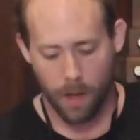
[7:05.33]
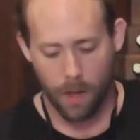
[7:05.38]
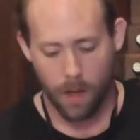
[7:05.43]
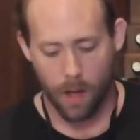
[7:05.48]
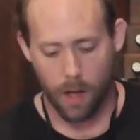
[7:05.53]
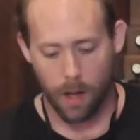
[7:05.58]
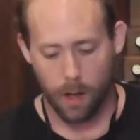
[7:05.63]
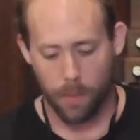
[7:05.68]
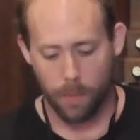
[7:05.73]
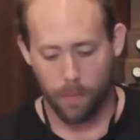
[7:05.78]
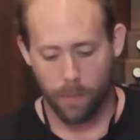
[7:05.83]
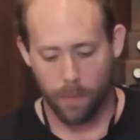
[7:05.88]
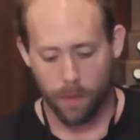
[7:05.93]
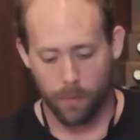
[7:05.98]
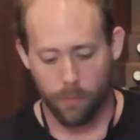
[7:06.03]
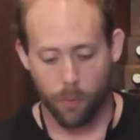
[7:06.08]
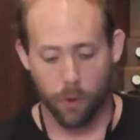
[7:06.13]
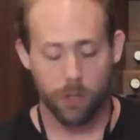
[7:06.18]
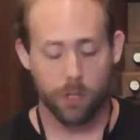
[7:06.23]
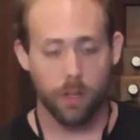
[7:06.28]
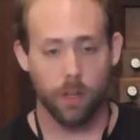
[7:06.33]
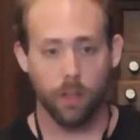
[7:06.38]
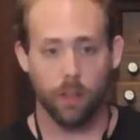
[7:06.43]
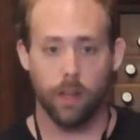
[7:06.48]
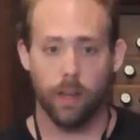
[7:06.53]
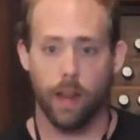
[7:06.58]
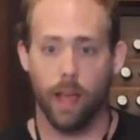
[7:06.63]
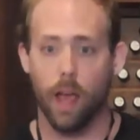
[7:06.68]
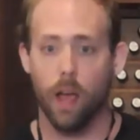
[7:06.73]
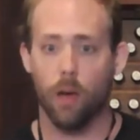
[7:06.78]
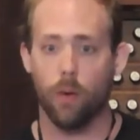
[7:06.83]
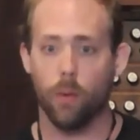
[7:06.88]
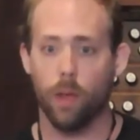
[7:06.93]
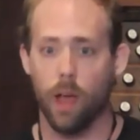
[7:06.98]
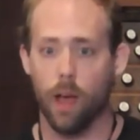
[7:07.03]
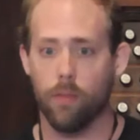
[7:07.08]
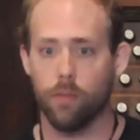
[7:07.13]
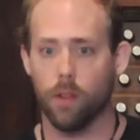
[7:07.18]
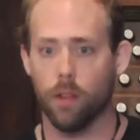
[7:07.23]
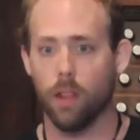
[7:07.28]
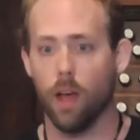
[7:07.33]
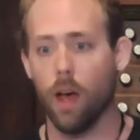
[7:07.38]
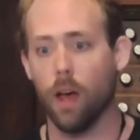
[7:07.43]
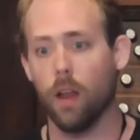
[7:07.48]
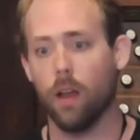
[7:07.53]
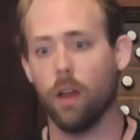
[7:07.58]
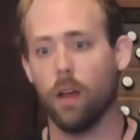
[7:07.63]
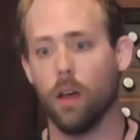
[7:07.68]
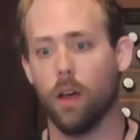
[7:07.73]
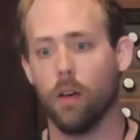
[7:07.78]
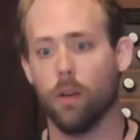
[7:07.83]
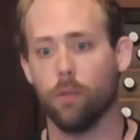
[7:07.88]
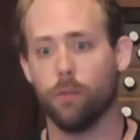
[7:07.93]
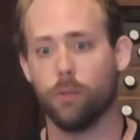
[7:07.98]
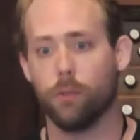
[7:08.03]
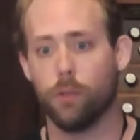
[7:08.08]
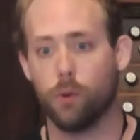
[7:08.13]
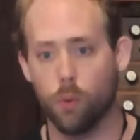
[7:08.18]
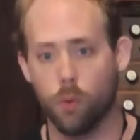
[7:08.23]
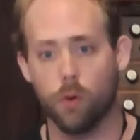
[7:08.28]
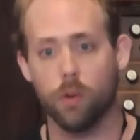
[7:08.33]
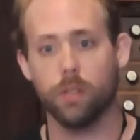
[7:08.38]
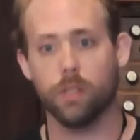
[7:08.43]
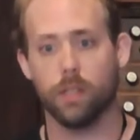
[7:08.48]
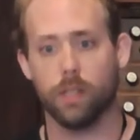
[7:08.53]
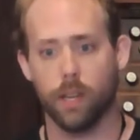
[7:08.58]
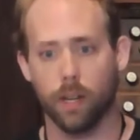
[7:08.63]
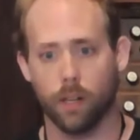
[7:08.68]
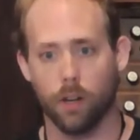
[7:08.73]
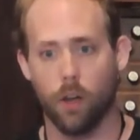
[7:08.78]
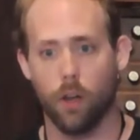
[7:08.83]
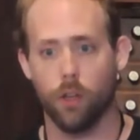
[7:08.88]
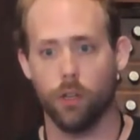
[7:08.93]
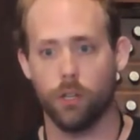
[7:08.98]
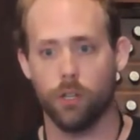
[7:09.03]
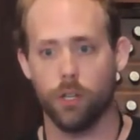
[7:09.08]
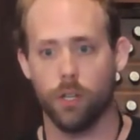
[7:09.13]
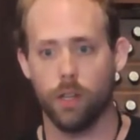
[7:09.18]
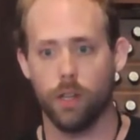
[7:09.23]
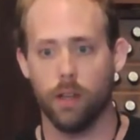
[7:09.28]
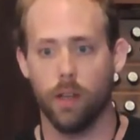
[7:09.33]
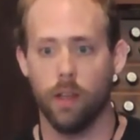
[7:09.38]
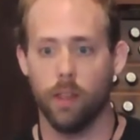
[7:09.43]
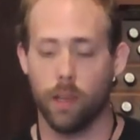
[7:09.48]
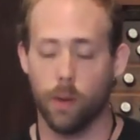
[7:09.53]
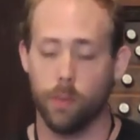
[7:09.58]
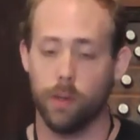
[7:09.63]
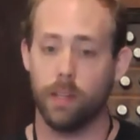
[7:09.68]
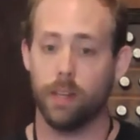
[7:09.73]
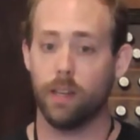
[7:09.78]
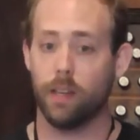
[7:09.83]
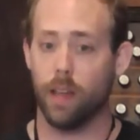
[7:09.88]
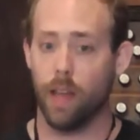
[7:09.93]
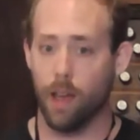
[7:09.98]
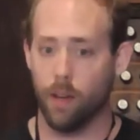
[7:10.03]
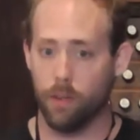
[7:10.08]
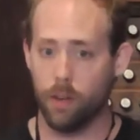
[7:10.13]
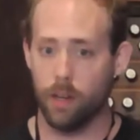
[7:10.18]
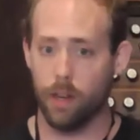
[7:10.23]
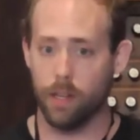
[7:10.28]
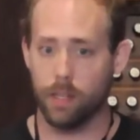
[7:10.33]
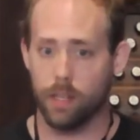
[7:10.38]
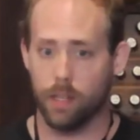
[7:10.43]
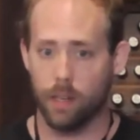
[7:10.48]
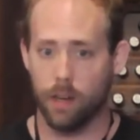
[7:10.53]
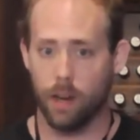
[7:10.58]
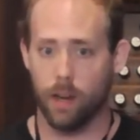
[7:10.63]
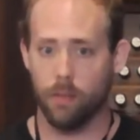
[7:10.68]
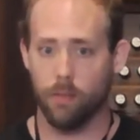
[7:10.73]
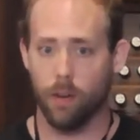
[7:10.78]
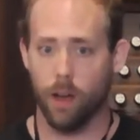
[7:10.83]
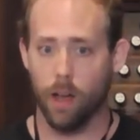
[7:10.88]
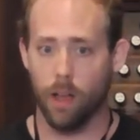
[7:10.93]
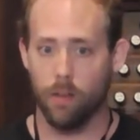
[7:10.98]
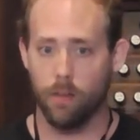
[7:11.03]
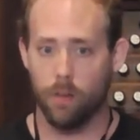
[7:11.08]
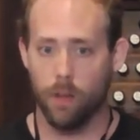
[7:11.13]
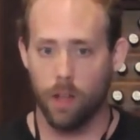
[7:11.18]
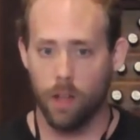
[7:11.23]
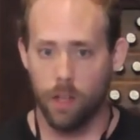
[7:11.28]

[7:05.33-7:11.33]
um, fortunately now we have a lot of tools and technology that we didn't have in 1995